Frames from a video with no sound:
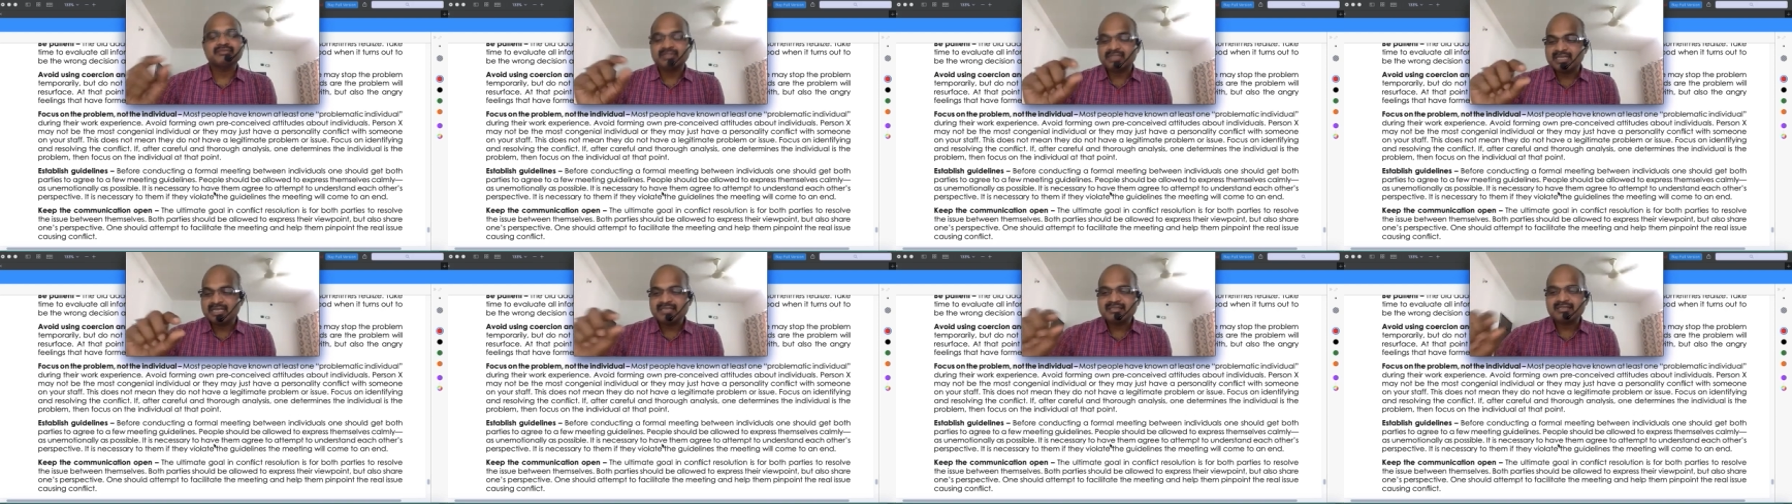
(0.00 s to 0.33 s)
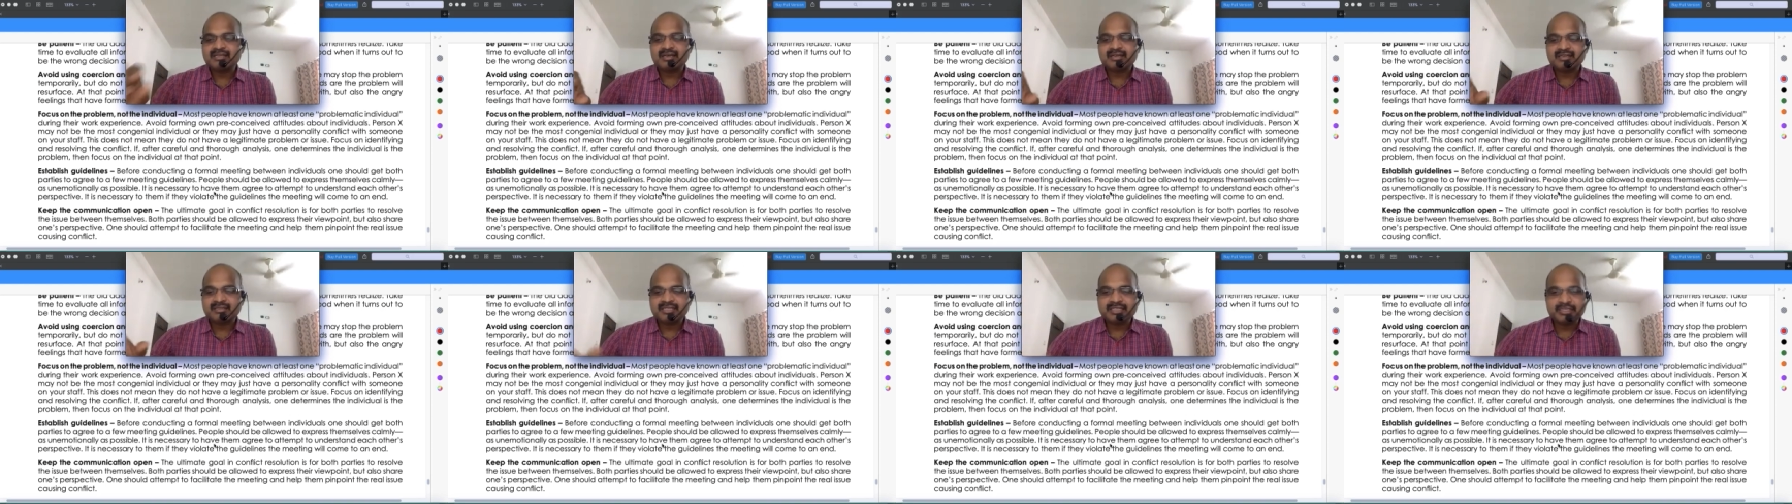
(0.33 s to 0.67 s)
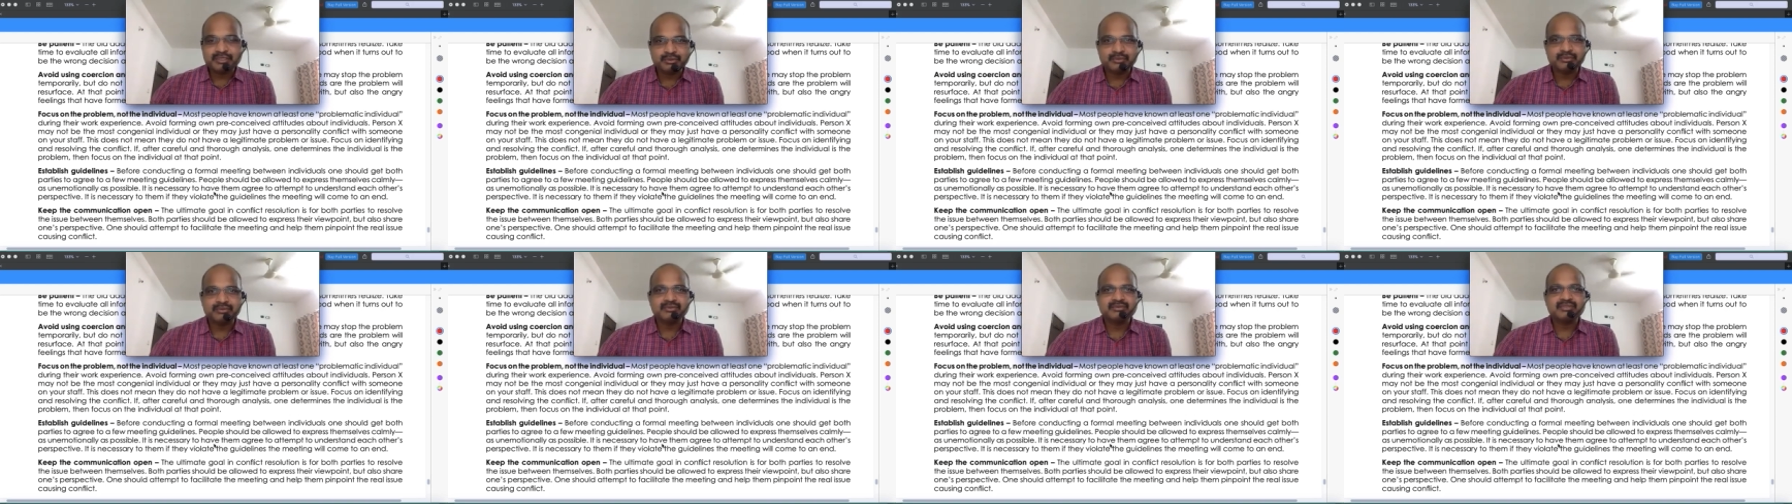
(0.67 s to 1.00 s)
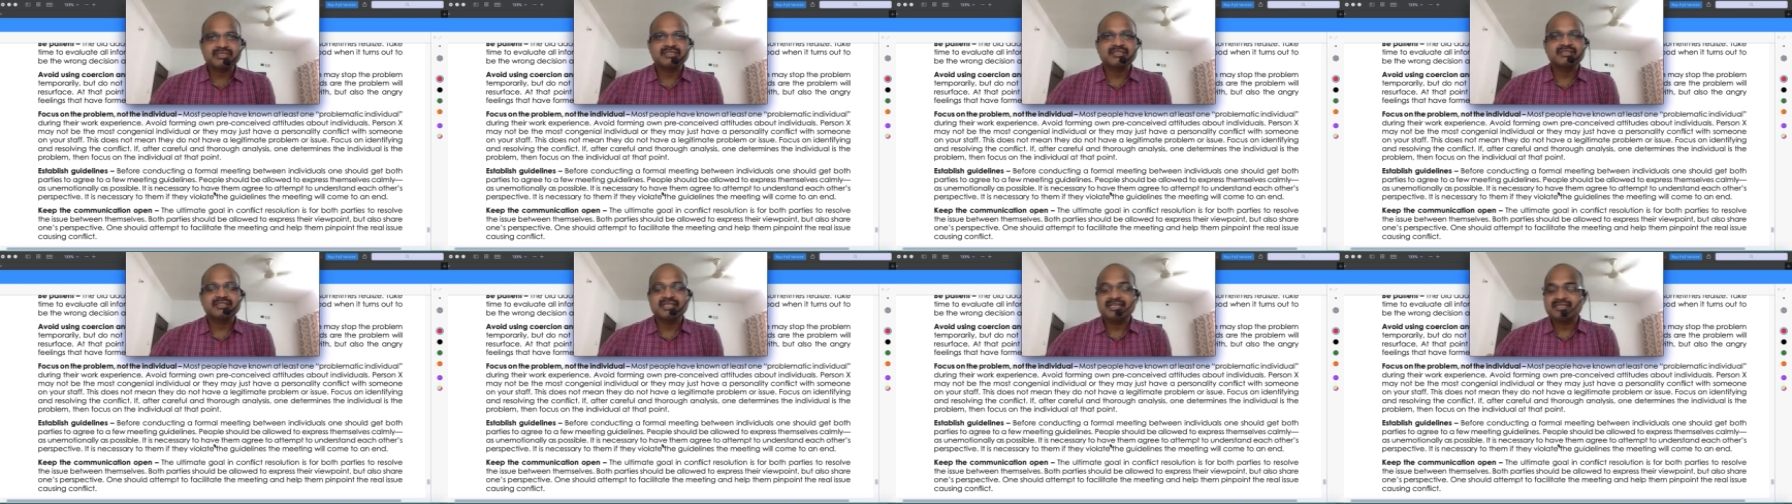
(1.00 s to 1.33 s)
these are the
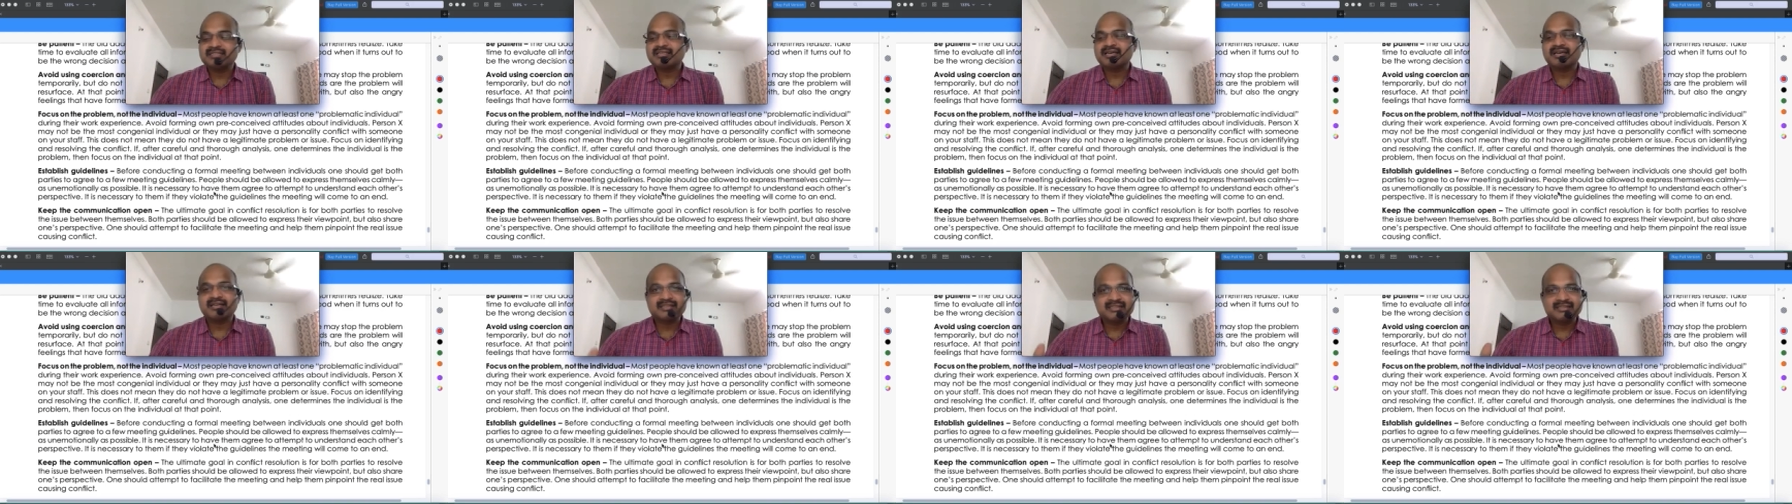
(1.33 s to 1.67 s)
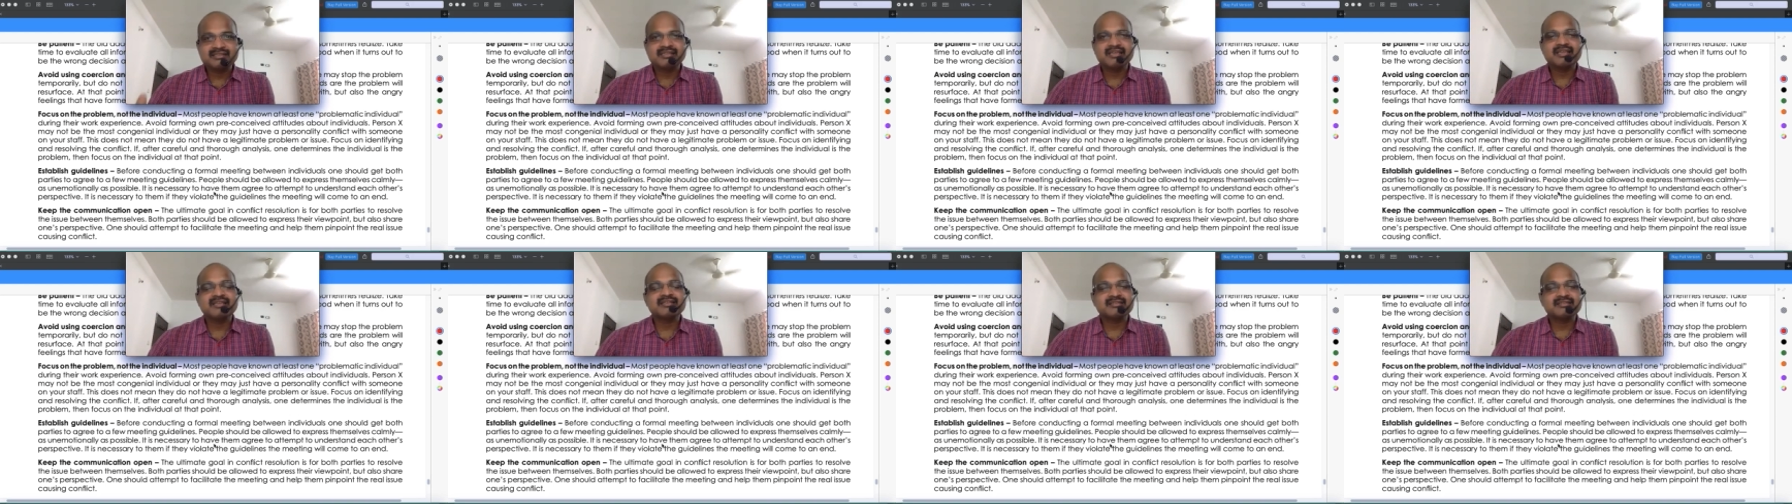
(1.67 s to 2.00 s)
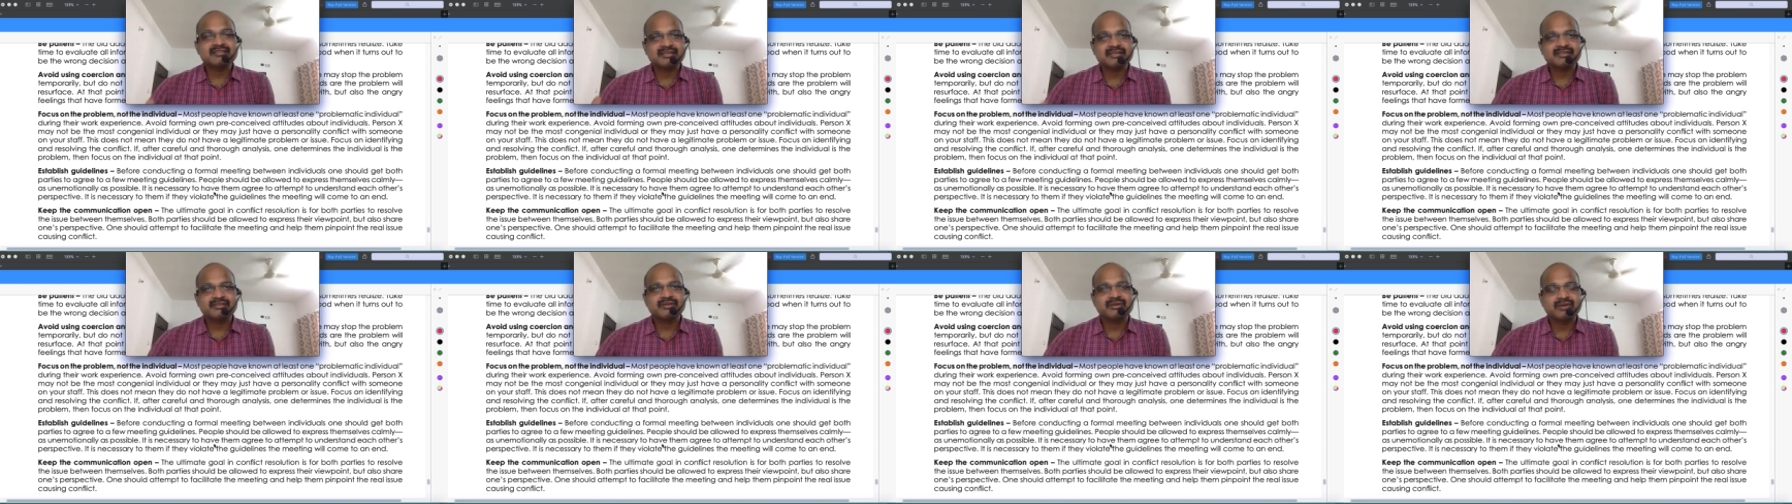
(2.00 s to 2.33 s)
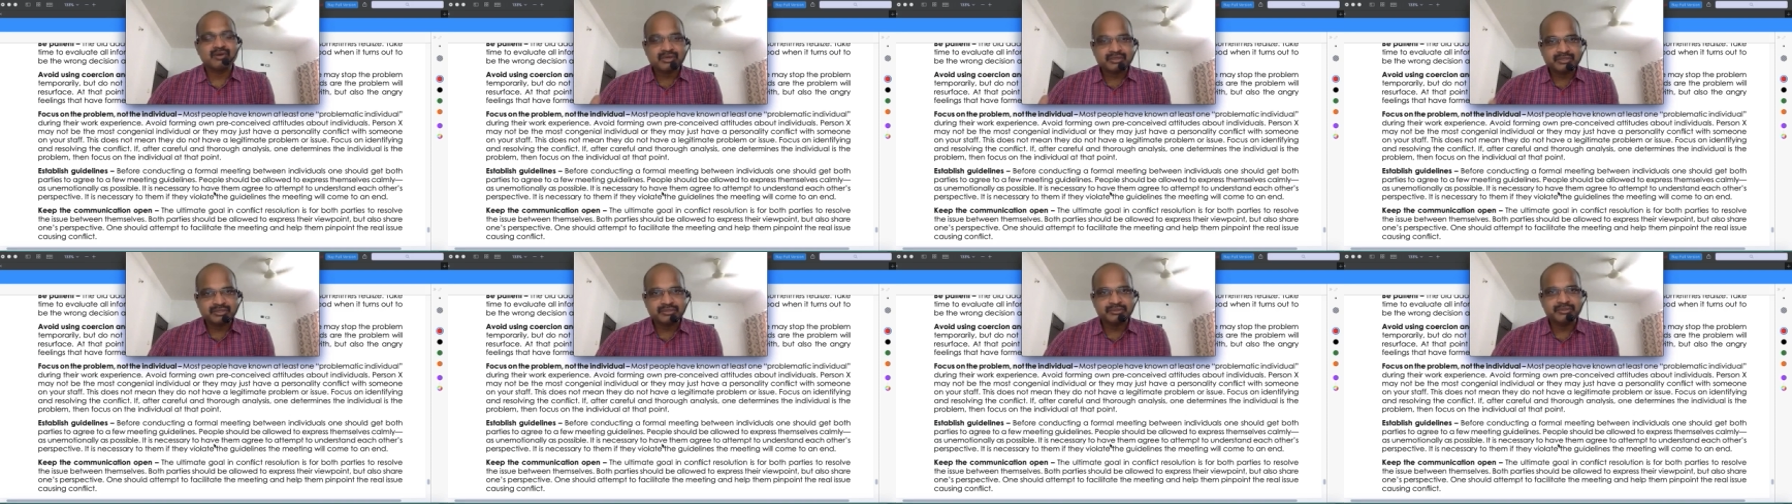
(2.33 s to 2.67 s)
do's these are the things that you
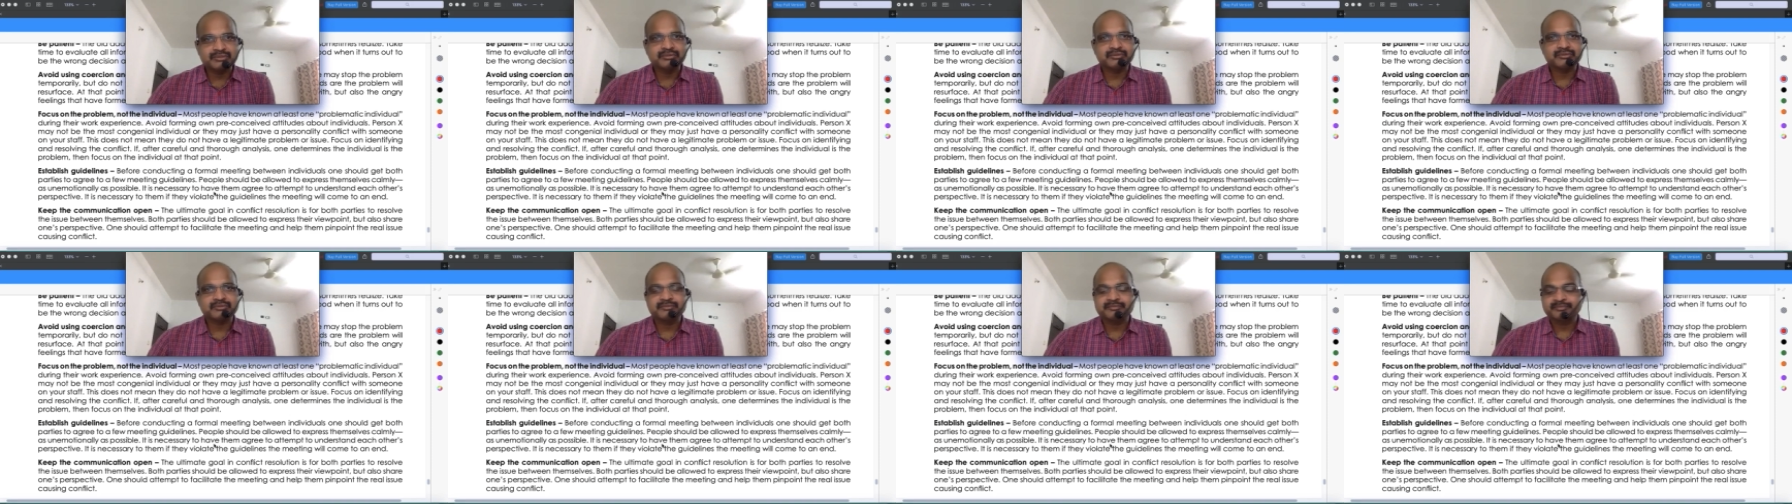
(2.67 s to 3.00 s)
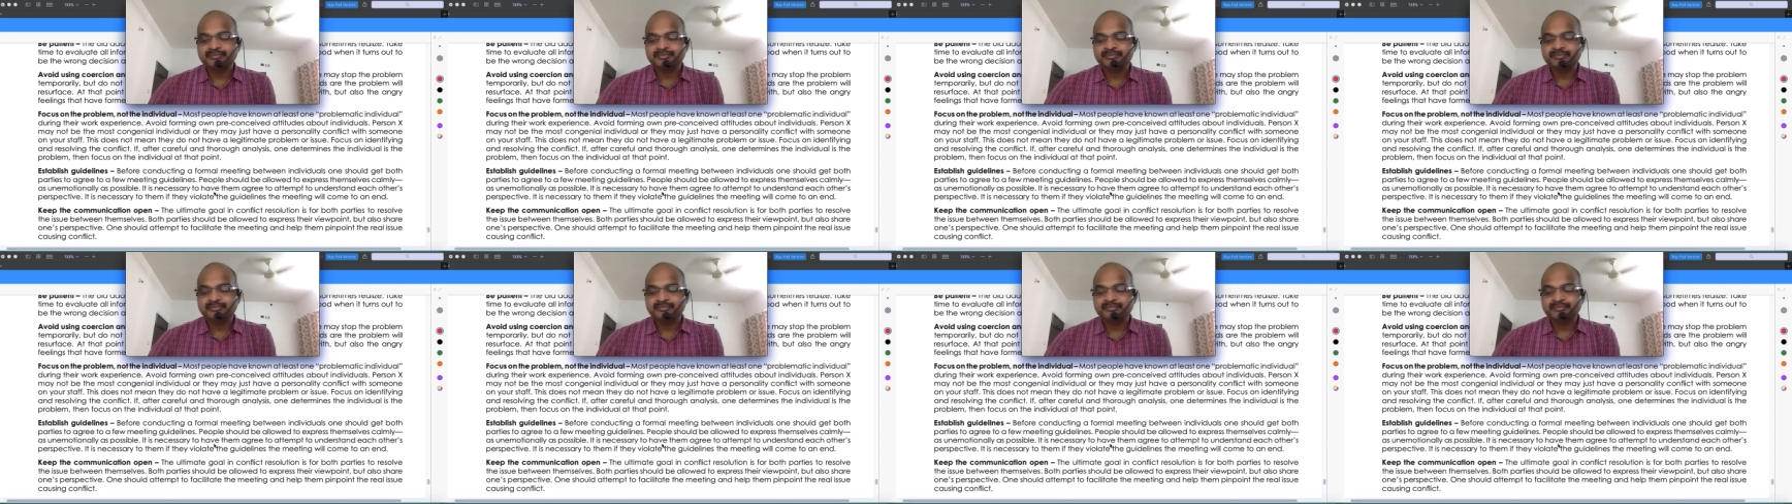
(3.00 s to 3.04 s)
got to do